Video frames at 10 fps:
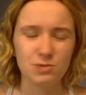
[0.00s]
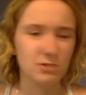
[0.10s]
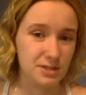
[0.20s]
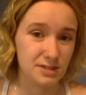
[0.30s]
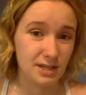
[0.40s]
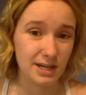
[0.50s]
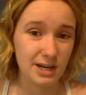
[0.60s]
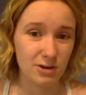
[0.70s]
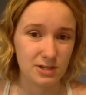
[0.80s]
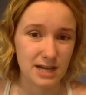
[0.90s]
to a city
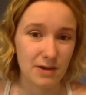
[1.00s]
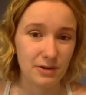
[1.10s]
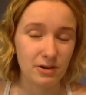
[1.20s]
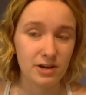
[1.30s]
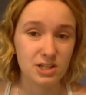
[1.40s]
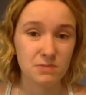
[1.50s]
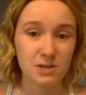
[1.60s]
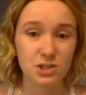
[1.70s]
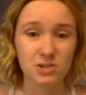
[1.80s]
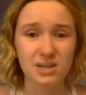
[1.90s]
or a town area,
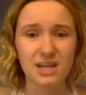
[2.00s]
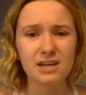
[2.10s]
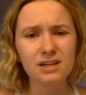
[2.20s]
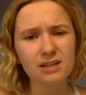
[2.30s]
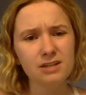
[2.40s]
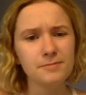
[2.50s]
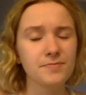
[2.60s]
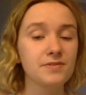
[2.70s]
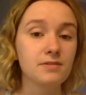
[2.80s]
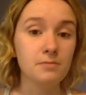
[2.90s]
especially
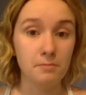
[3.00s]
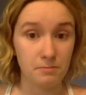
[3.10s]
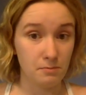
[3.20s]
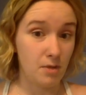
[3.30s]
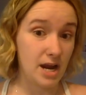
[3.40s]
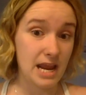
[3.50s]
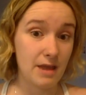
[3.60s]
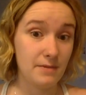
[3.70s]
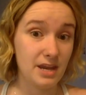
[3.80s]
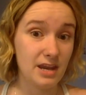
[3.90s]

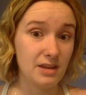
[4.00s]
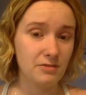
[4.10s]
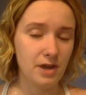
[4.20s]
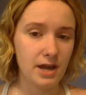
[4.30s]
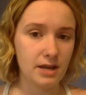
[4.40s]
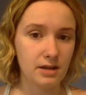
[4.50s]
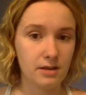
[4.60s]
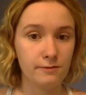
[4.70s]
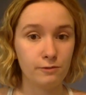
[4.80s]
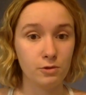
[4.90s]
Miami, like
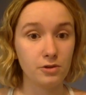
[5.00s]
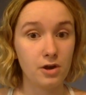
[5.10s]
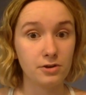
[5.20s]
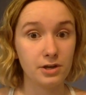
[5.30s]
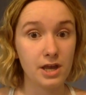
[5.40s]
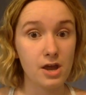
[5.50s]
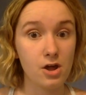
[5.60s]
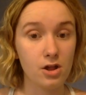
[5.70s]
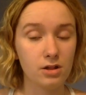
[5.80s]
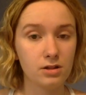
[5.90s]
Fort
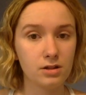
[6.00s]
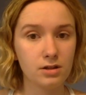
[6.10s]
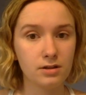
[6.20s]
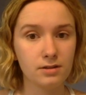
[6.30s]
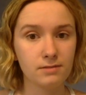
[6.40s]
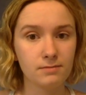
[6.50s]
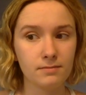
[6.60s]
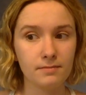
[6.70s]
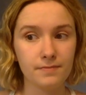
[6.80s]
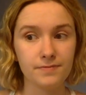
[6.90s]
Lauderdale,
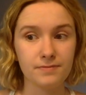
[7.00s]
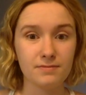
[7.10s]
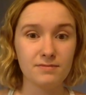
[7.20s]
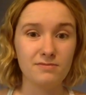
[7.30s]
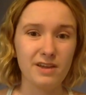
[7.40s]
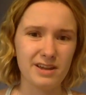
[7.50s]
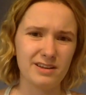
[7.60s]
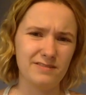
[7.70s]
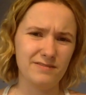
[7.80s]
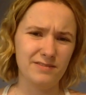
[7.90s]
like
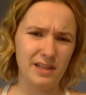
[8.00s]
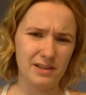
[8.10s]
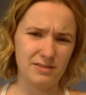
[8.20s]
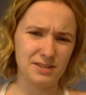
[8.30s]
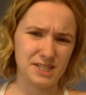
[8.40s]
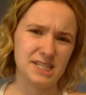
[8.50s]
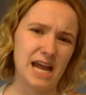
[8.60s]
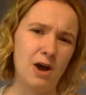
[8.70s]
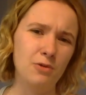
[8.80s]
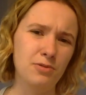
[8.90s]
like the
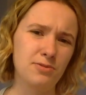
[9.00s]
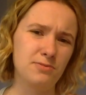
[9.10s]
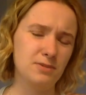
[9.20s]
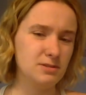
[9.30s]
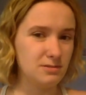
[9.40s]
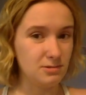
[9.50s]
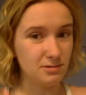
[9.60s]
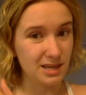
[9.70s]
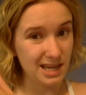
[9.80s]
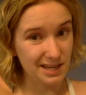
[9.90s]
south to
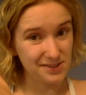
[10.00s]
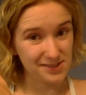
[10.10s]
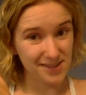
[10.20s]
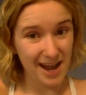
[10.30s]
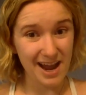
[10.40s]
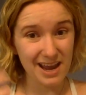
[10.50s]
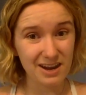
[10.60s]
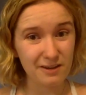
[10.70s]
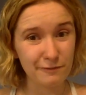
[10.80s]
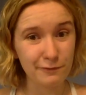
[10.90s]
the east side
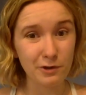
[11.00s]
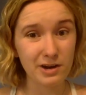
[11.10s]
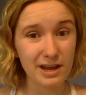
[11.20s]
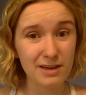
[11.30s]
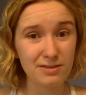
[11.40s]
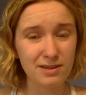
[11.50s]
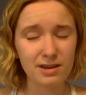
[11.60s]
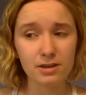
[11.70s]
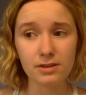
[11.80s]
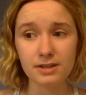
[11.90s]
of Florida. I
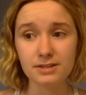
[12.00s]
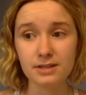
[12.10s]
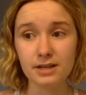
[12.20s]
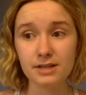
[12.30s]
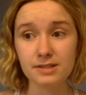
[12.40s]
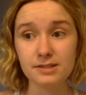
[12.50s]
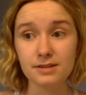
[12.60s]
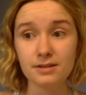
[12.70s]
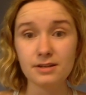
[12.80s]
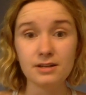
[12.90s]
think that's the case.